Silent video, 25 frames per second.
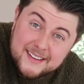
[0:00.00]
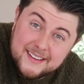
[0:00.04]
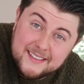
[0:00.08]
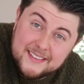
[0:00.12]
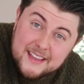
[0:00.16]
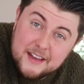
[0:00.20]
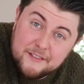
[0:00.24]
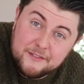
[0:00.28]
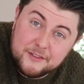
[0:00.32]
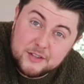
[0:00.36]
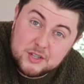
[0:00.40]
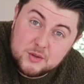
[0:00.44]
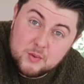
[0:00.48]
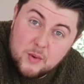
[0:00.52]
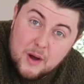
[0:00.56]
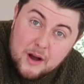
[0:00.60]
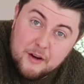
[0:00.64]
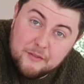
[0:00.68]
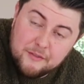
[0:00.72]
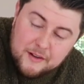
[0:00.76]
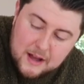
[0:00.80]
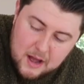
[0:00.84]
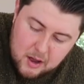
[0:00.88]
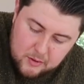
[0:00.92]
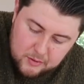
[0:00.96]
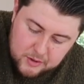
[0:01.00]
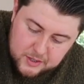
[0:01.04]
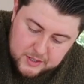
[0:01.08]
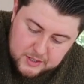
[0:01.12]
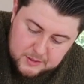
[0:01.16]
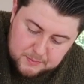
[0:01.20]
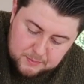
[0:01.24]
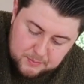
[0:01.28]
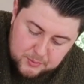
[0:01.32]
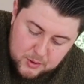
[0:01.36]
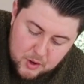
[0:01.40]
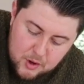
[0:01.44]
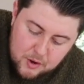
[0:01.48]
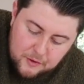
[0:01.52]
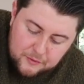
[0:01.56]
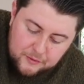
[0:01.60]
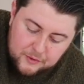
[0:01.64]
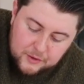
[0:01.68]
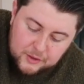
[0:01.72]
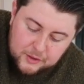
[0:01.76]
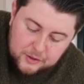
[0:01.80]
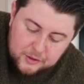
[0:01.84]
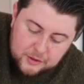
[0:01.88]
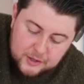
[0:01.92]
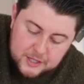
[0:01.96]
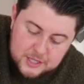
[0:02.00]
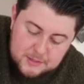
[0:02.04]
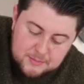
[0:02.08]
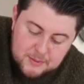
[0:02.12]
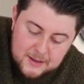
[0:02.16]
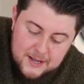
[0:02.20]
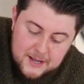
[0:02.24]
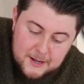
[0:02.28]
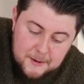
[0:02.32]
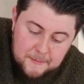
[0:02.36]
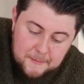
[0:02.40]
in there for 12 hours, beautiful and crispy,